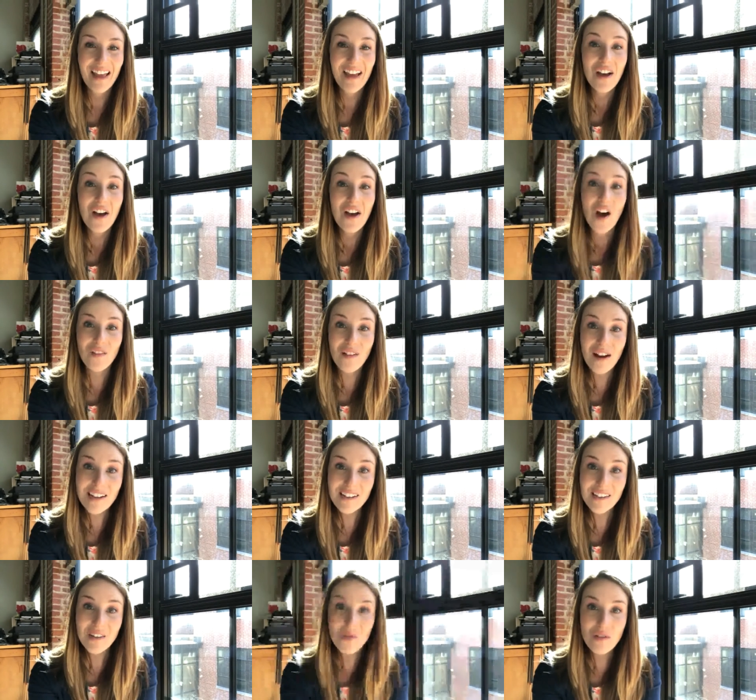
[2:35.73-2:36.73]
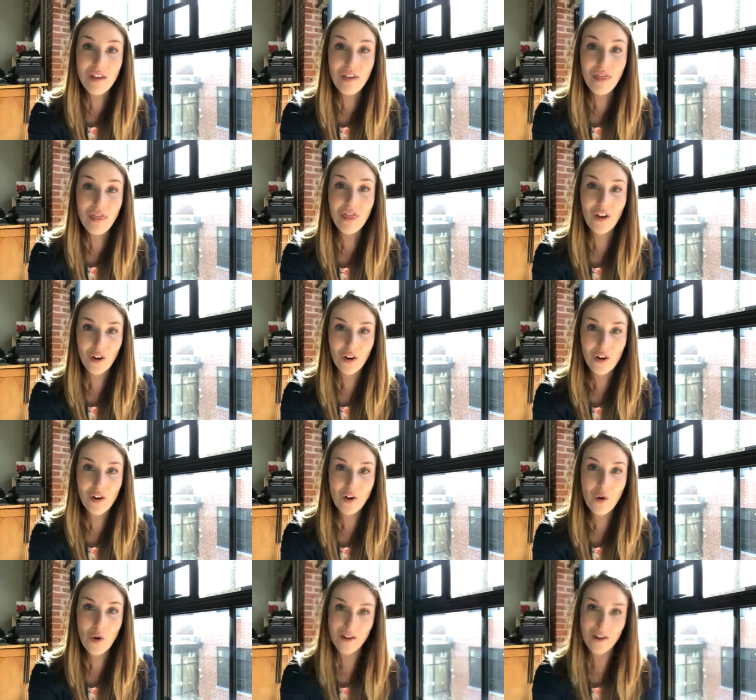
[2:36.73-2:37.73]
All right, so the third
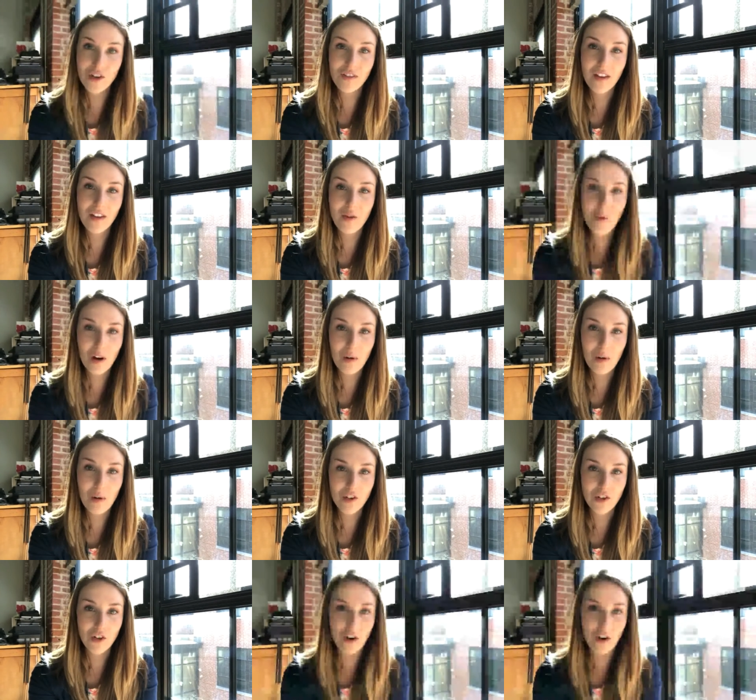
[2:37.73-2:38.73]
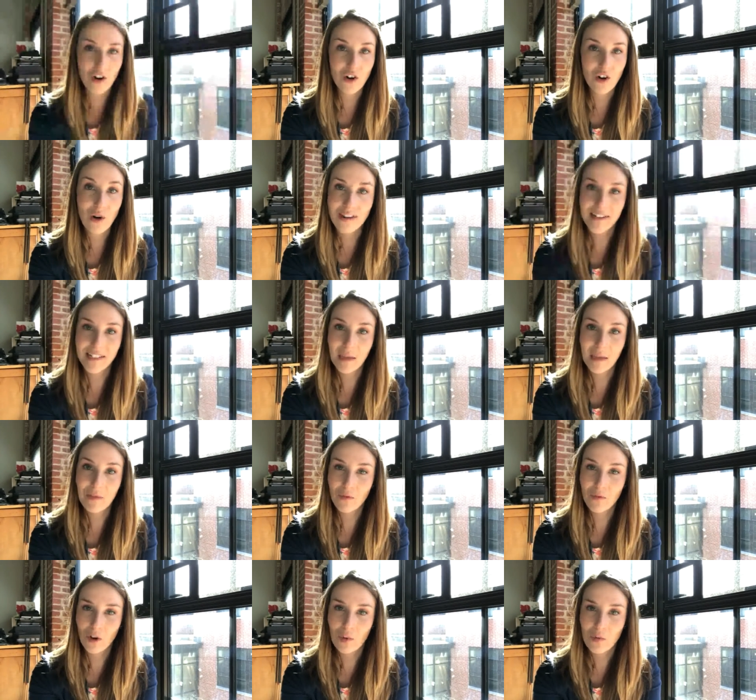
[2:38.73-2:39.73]
question that you want to make sure you're asking
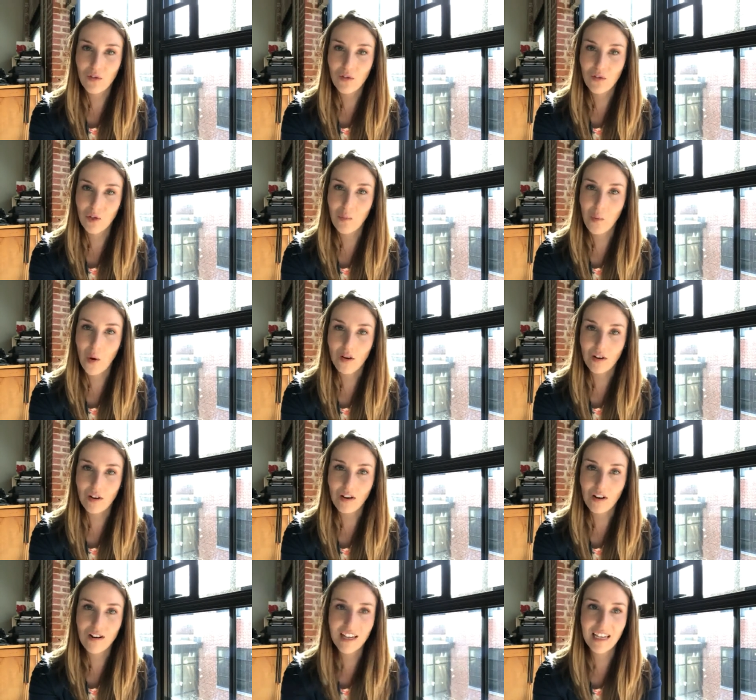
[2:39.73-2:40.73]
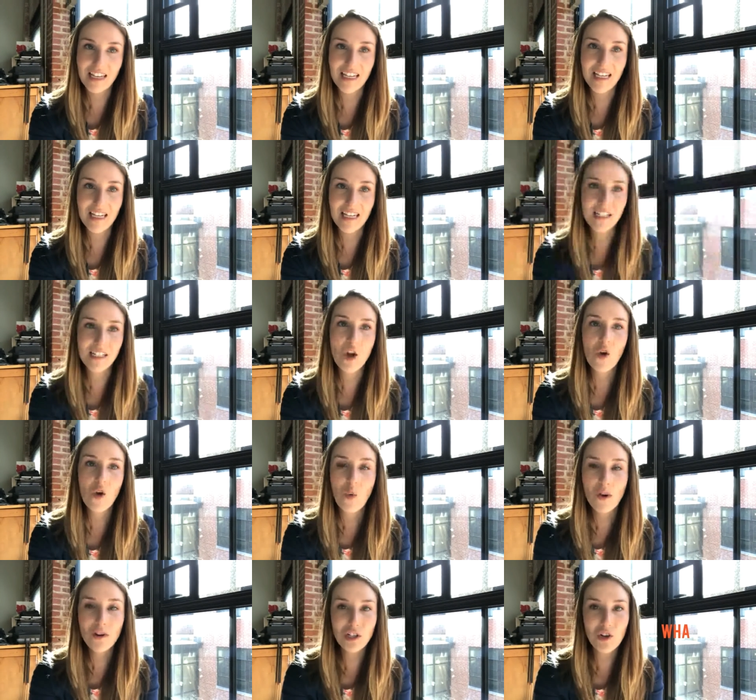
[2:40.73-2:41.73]
before you move in with your partner is,
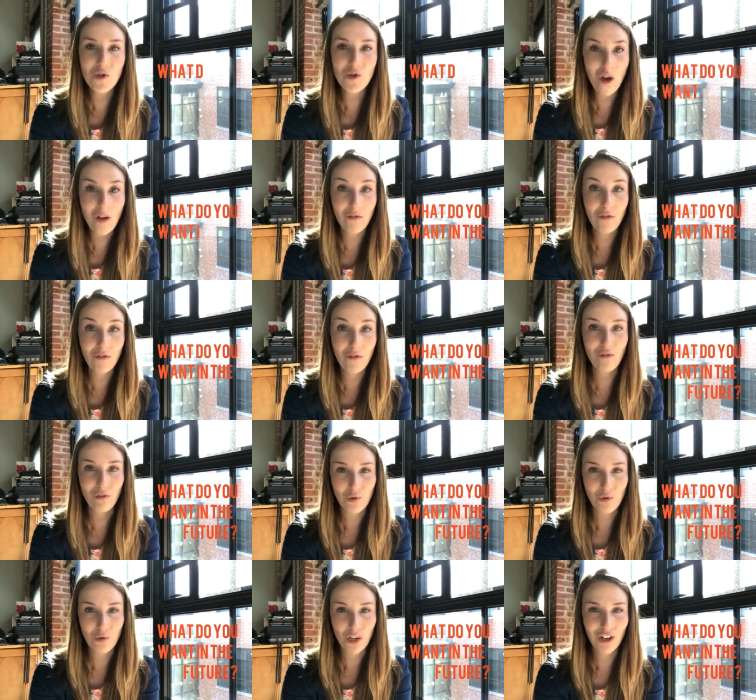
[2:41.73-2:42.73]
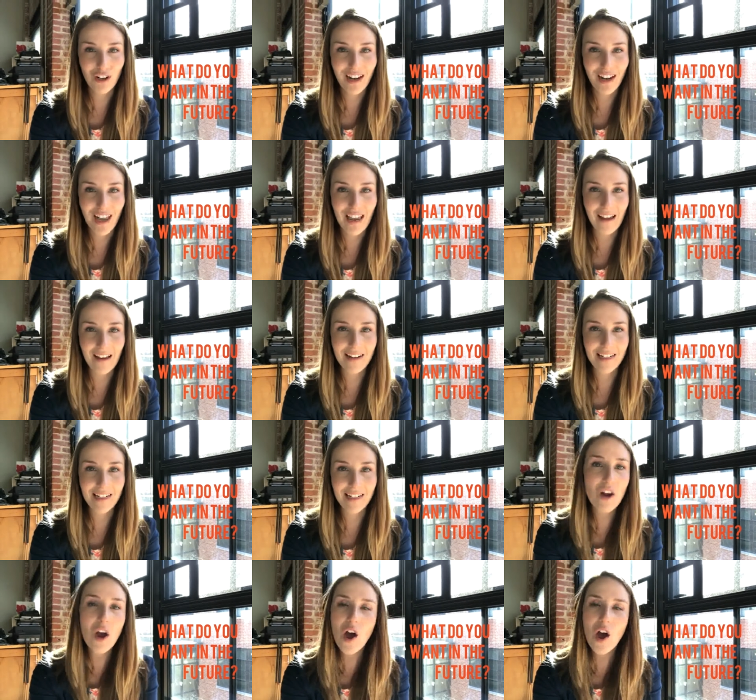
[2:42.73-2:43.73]
what do you want for your future? And I
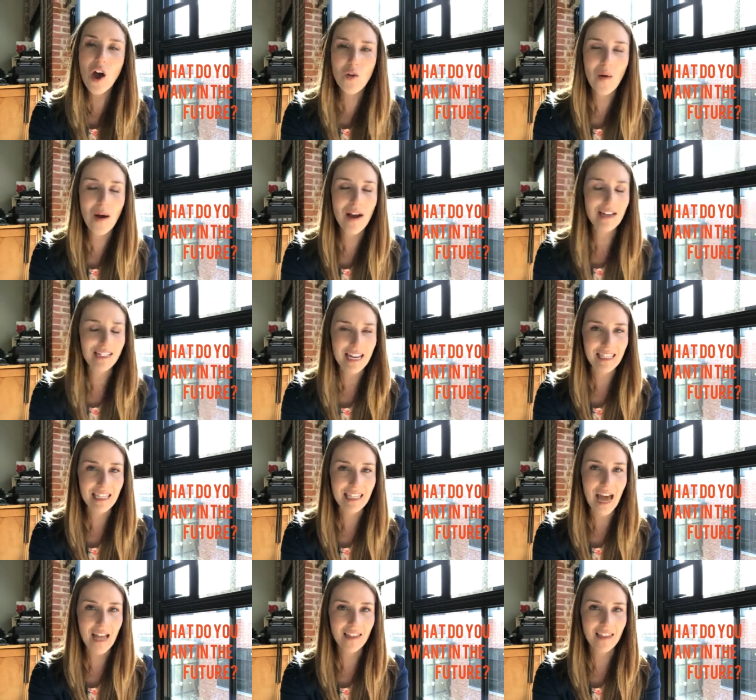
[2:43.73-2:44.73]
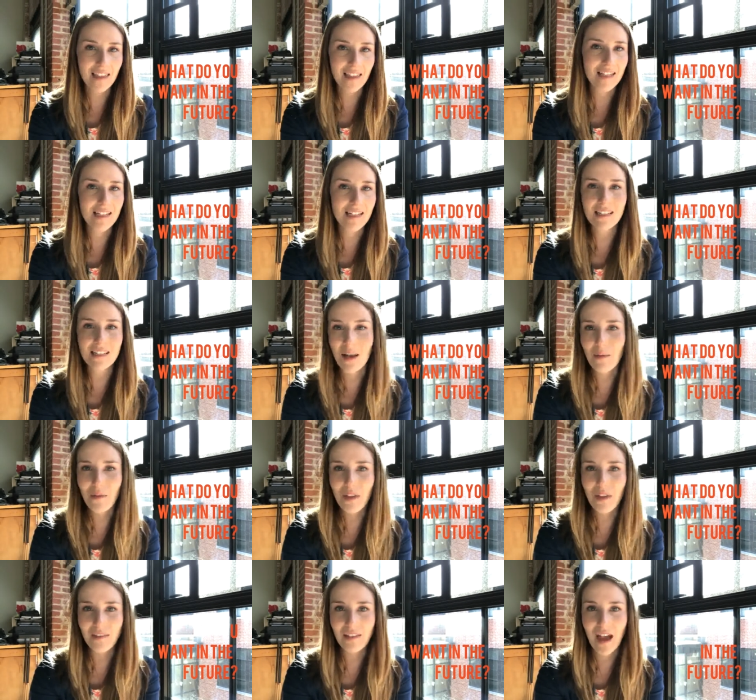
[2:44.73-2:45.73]
know I said that this isn't
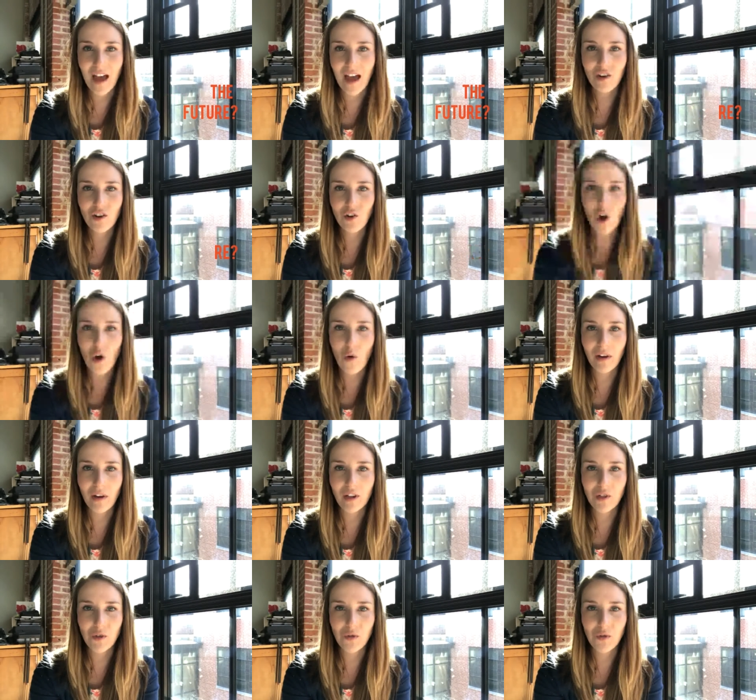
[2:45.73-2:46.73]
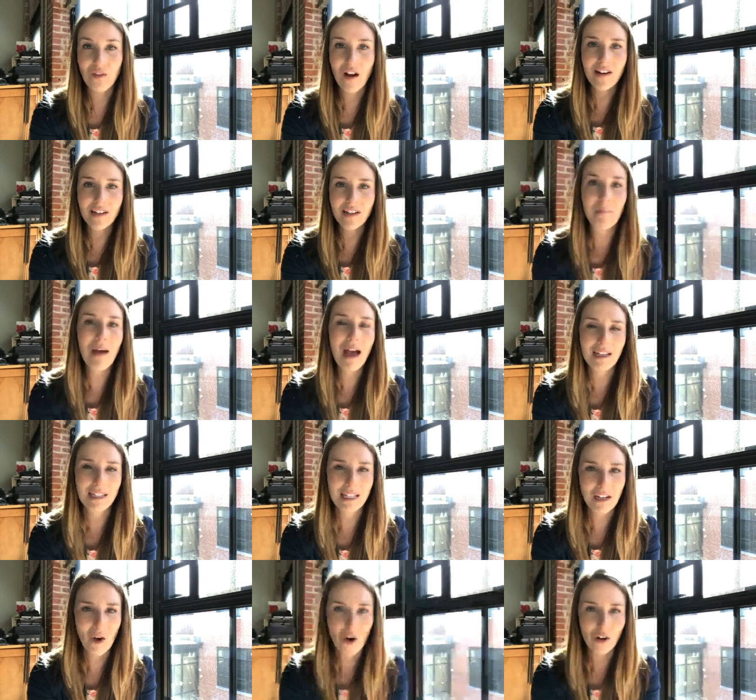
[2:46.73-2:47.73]
something that you're going to find in a
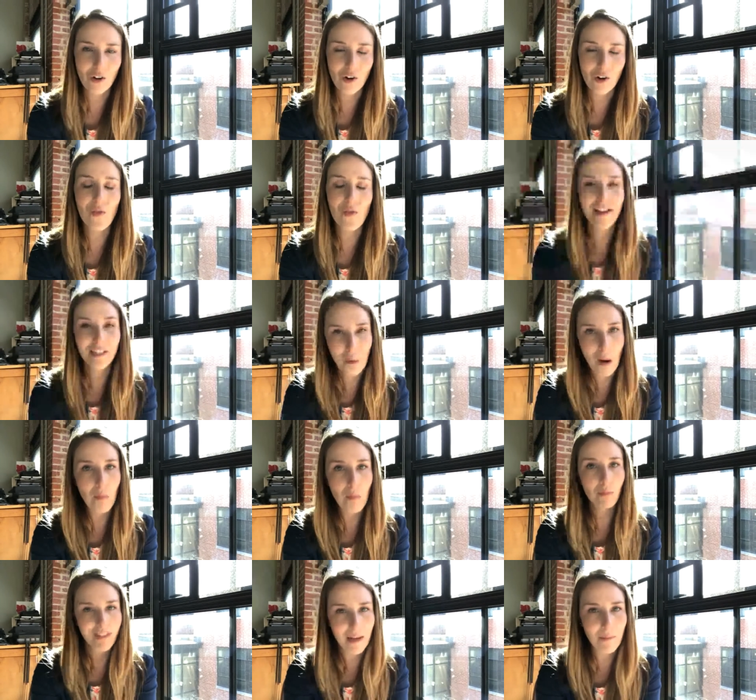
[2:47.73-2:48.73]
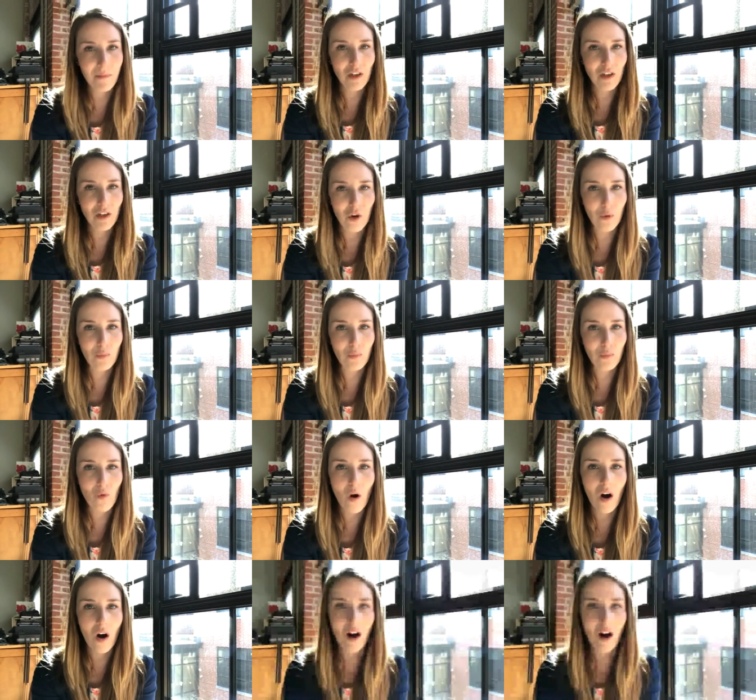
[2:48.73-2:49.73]
magazine article, and that's probably something you've heard before,